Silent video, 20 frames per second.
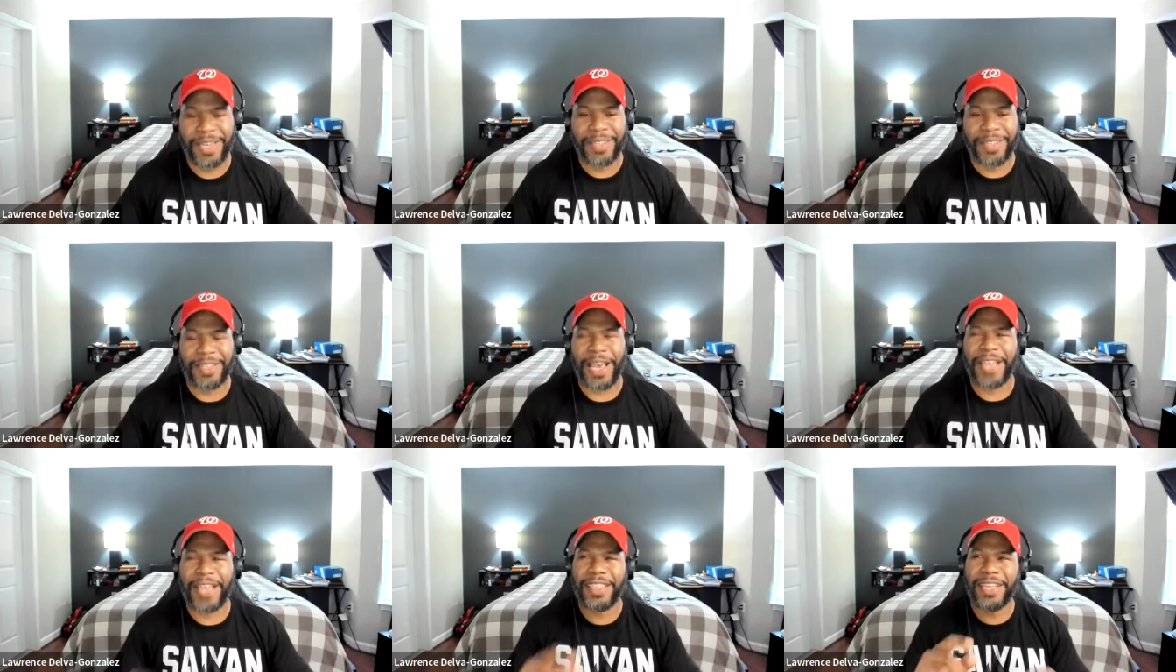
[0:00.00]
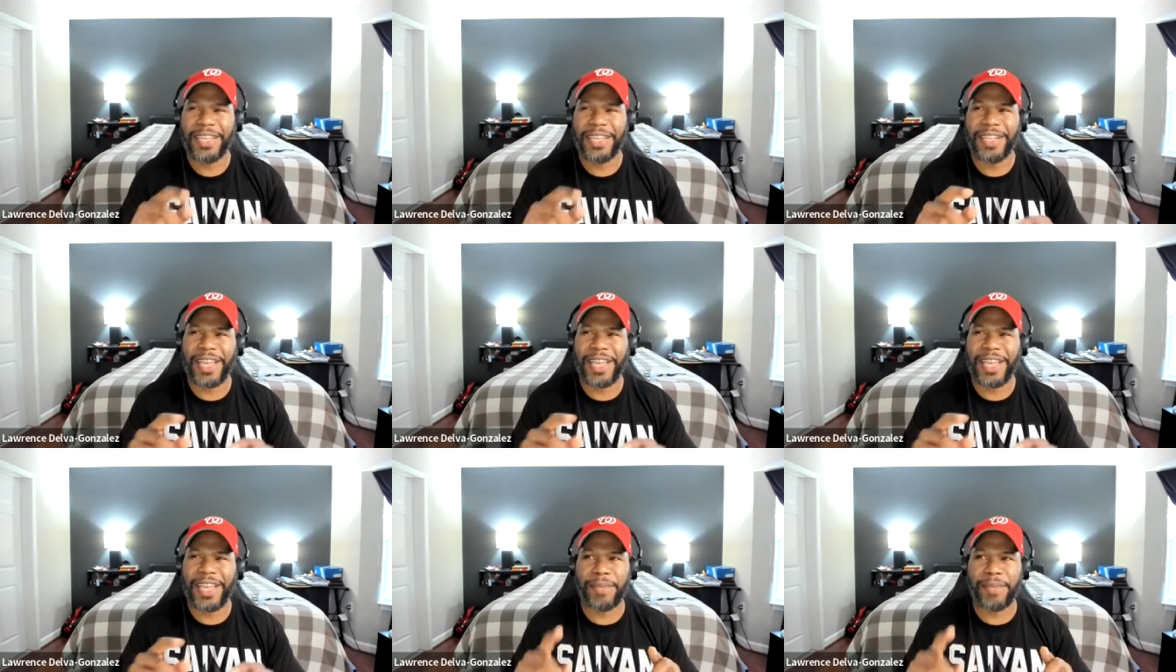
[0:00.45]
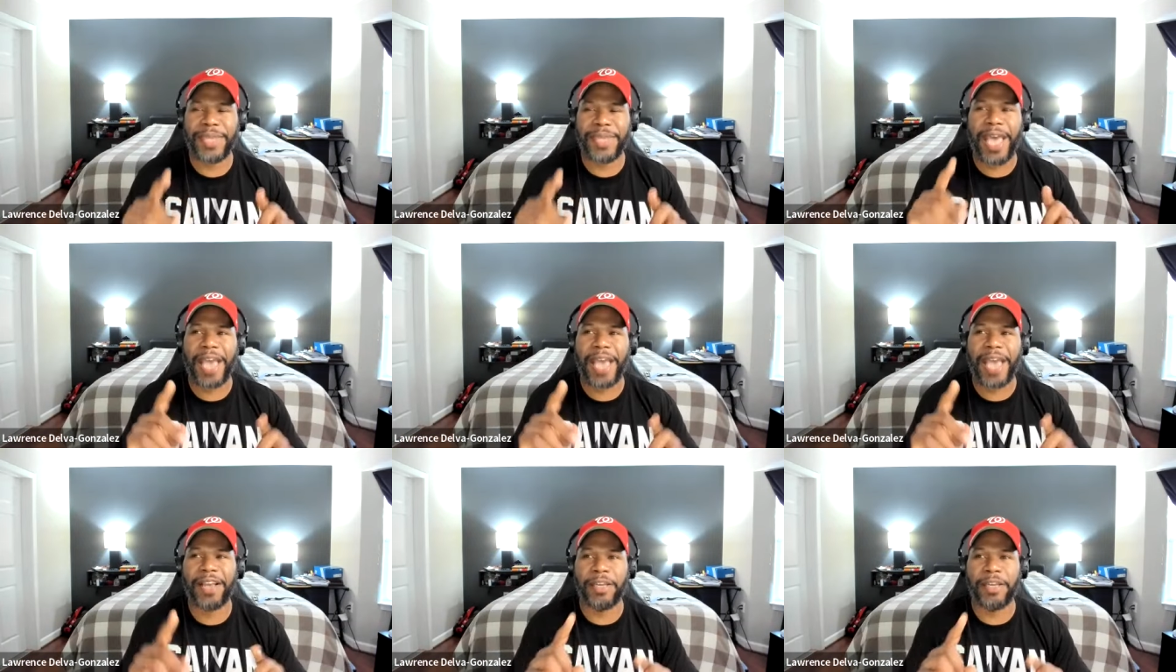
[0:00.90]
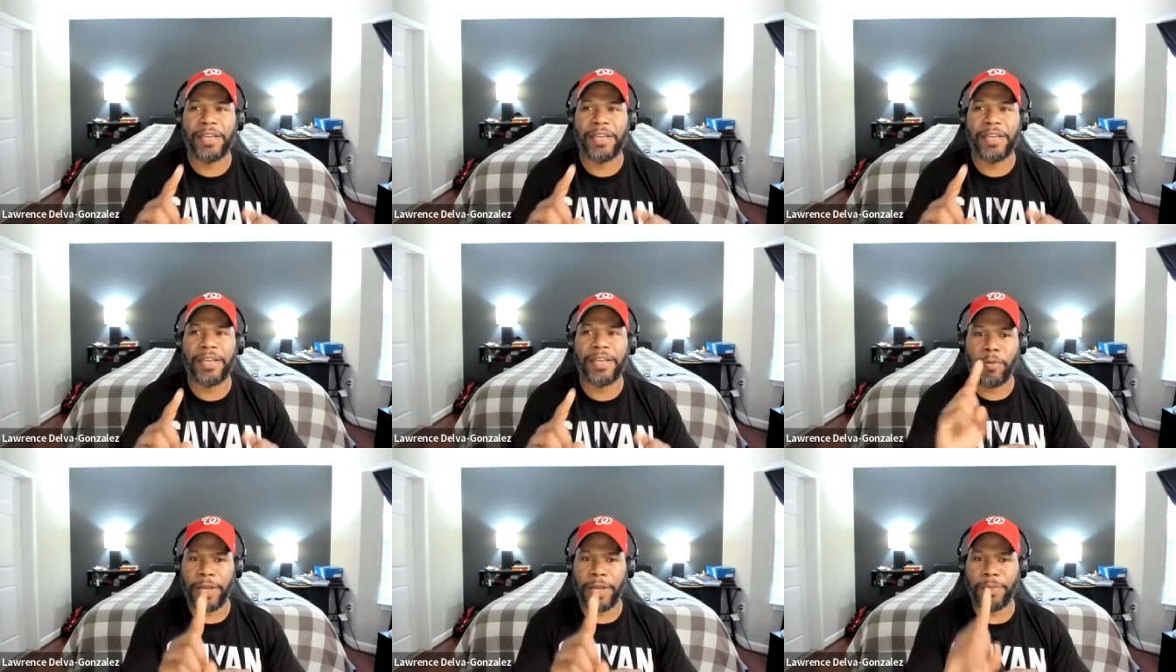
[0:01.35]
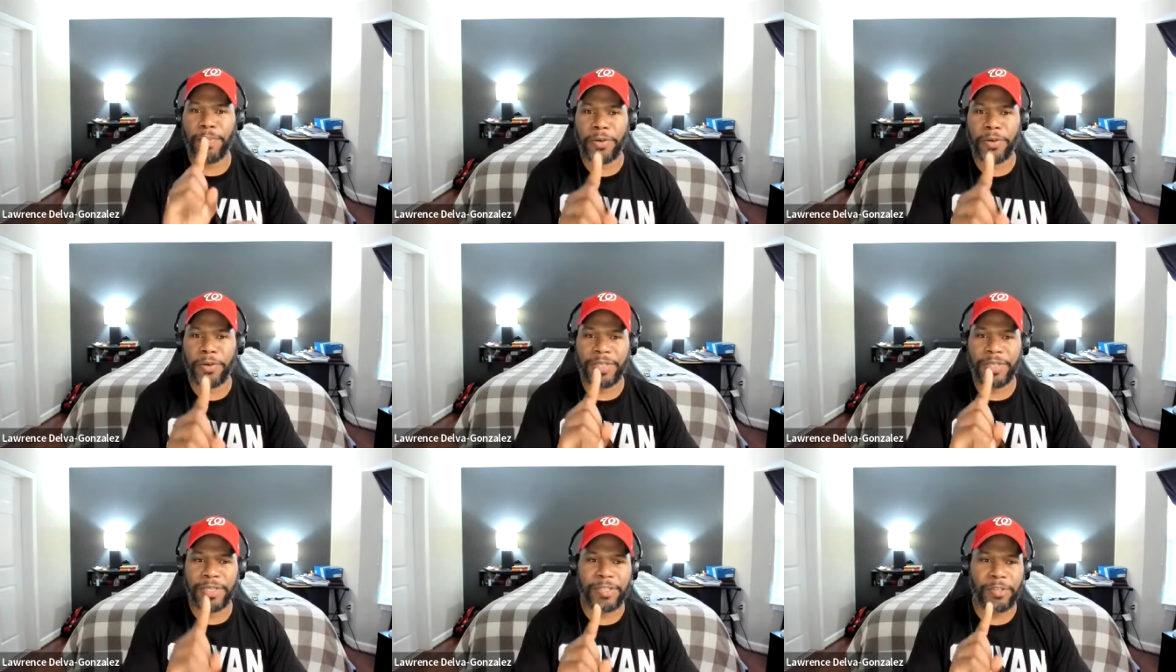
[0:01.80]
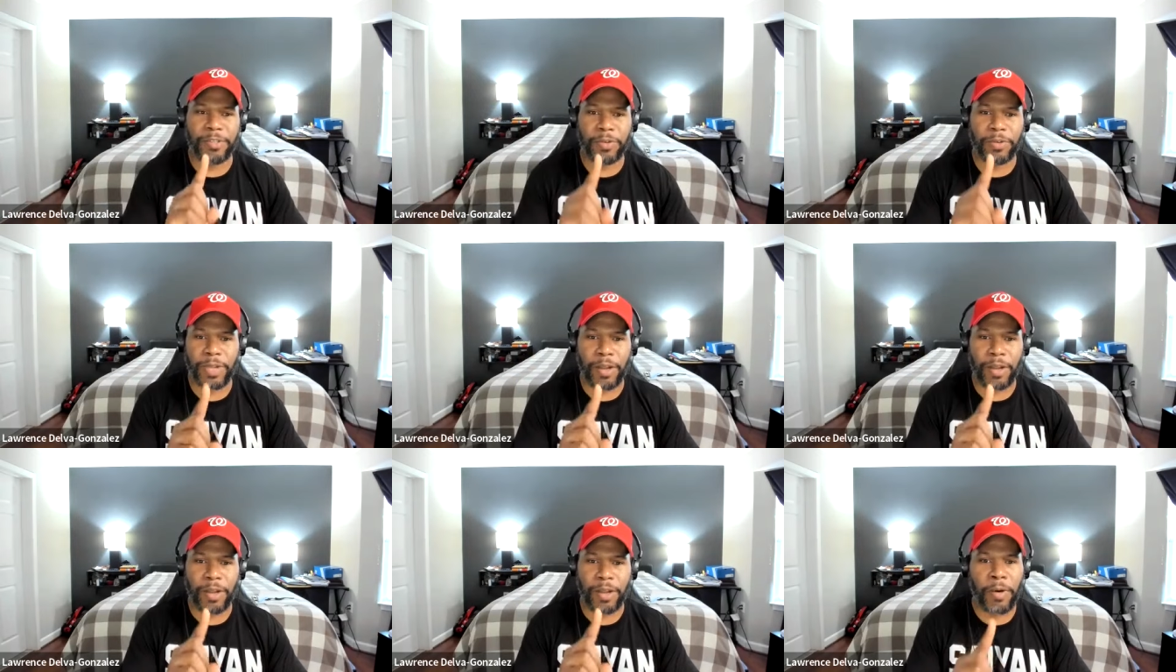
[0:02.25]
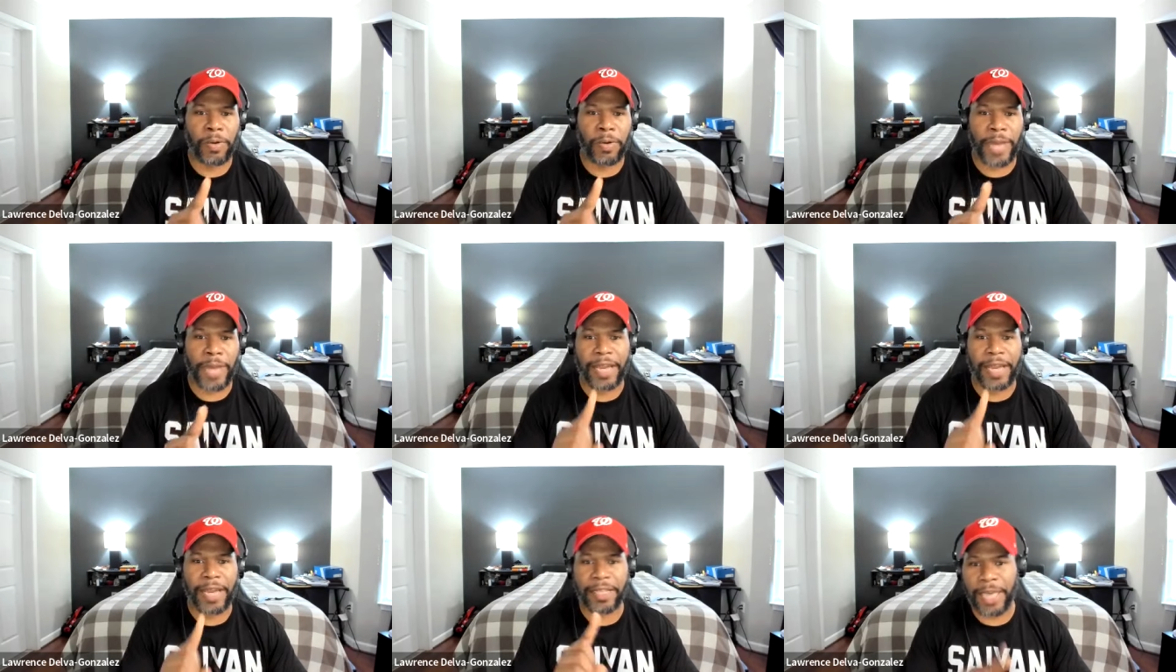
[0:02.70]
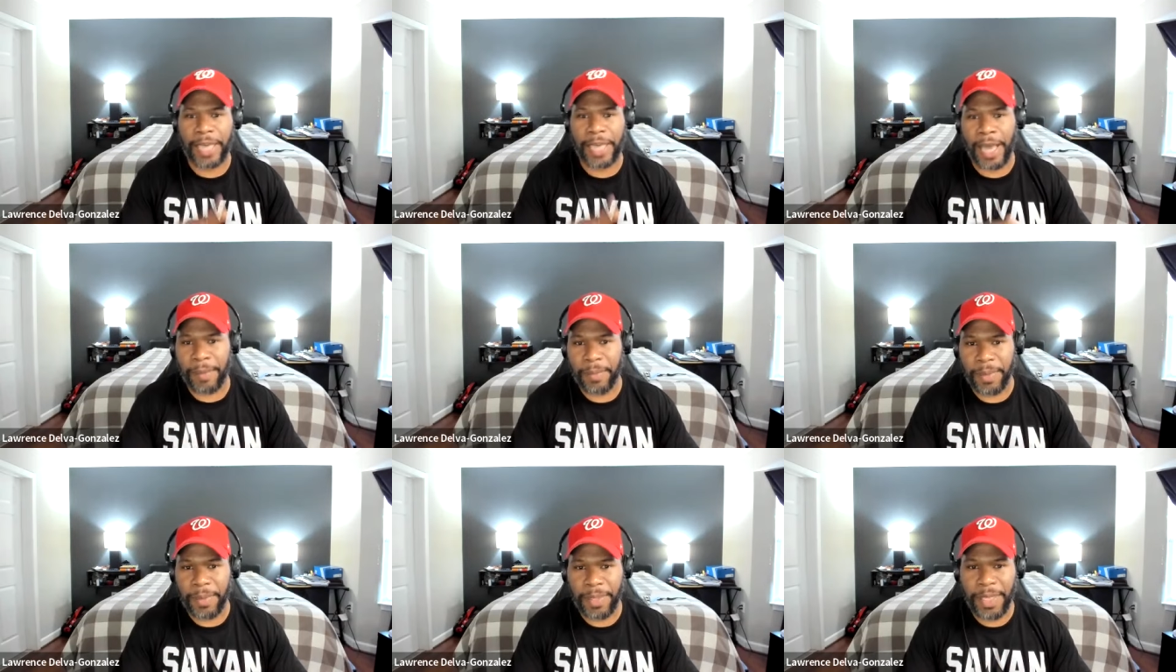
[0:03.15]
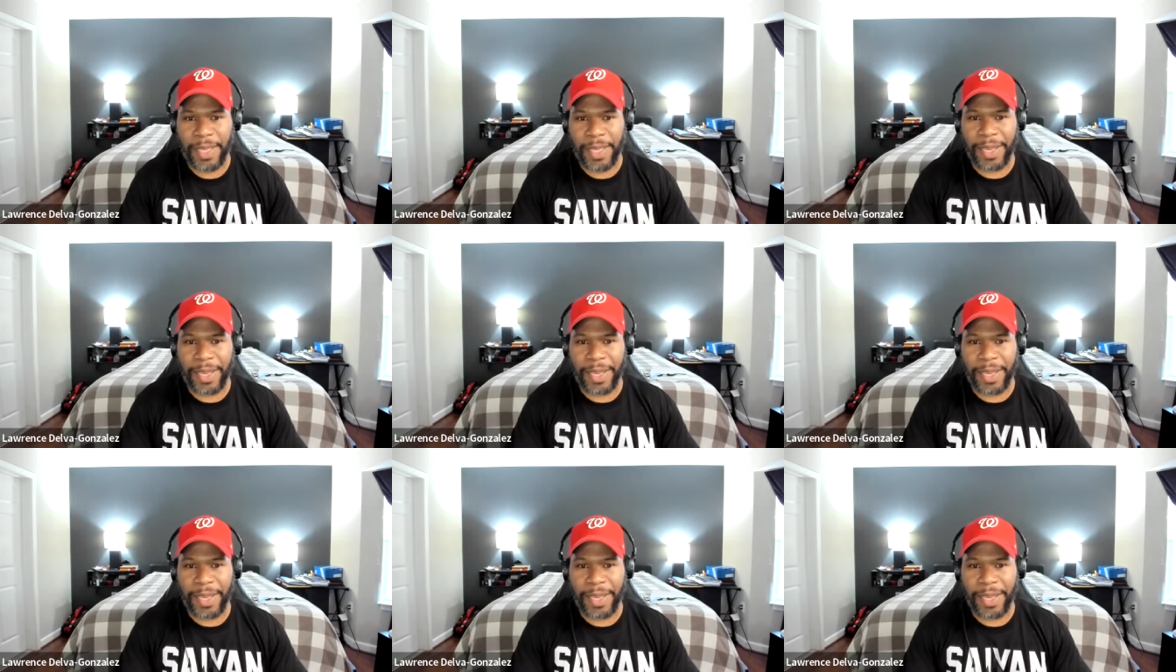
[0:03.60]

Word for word: So I think they ended up tackling one person's student loan at a time.